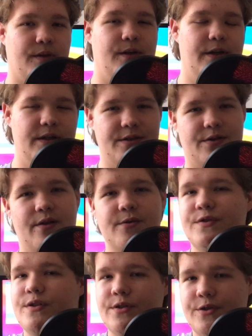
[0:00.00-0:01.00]
So those are the
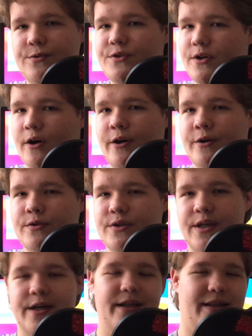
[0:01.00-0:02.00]
two scenarios
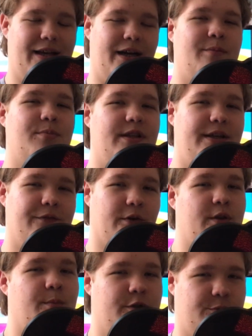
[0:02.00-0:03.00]
that I believe are the
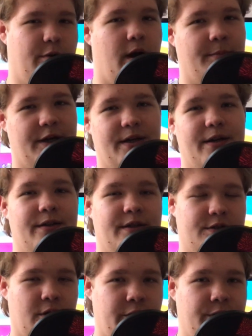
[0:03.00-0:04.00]
most prominent in this
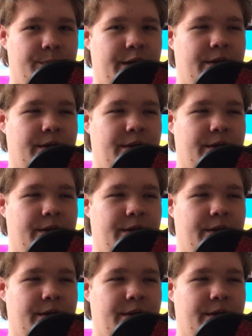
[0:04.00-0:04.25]
argument.